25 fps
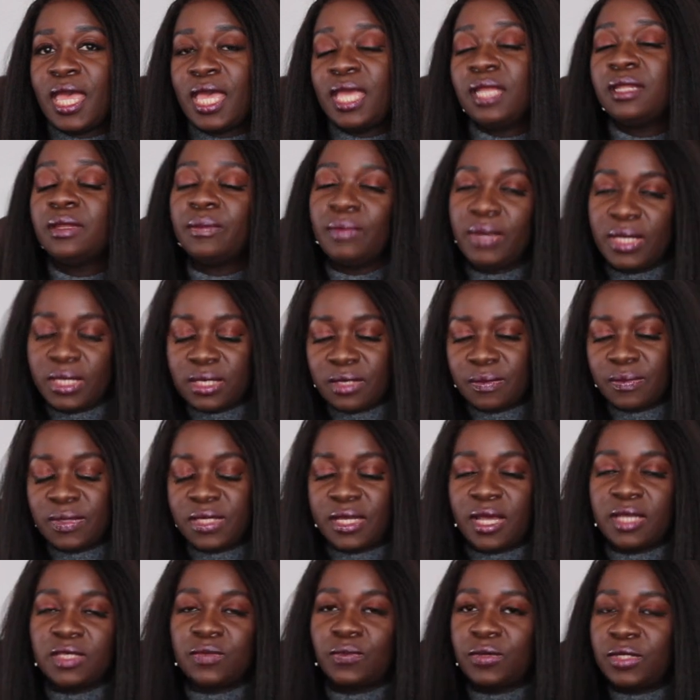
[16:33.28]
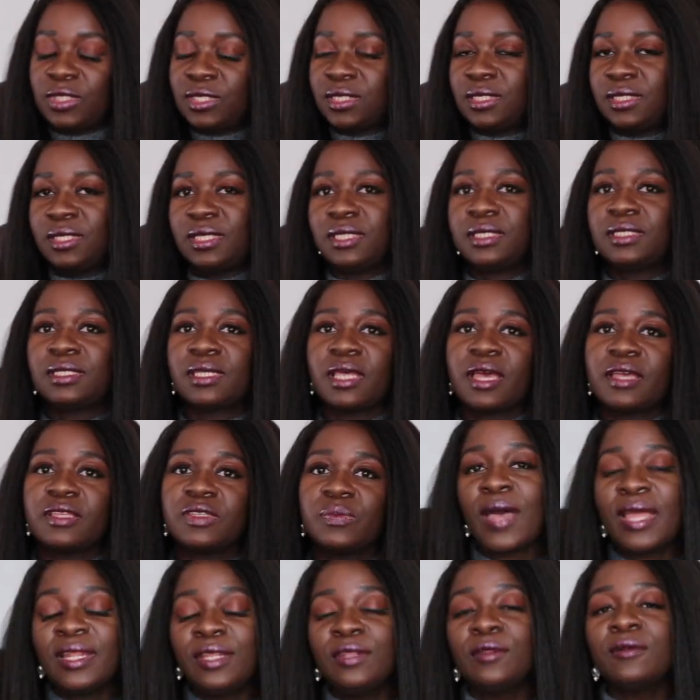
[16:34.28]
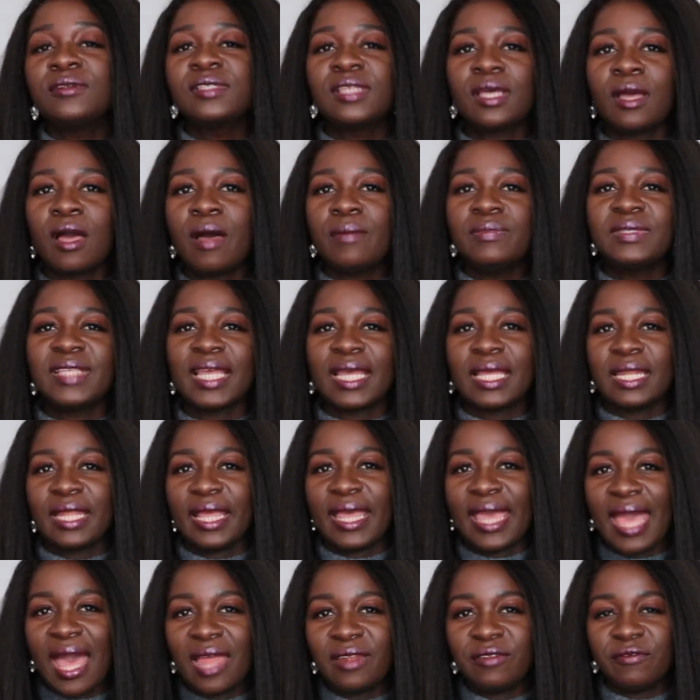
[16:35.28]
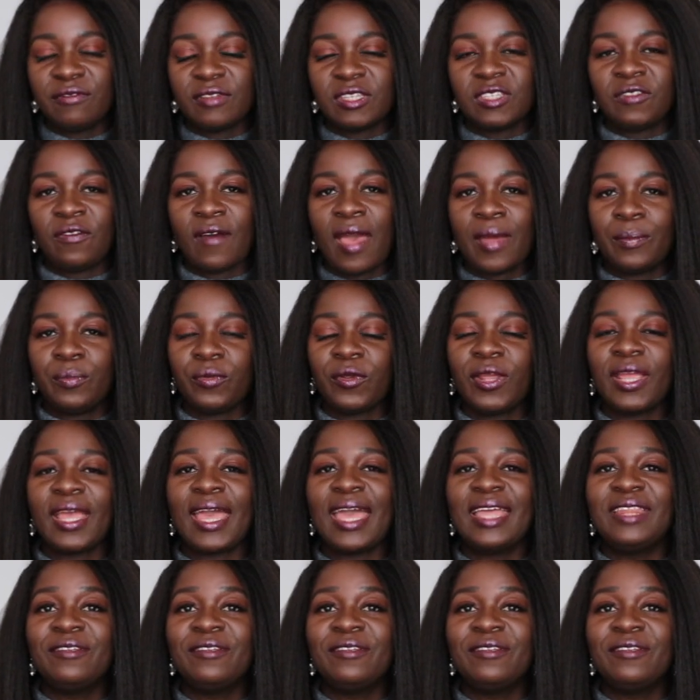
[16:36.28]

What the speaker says: in the medium size, which is this size. And it also comes like in a canvas fabric.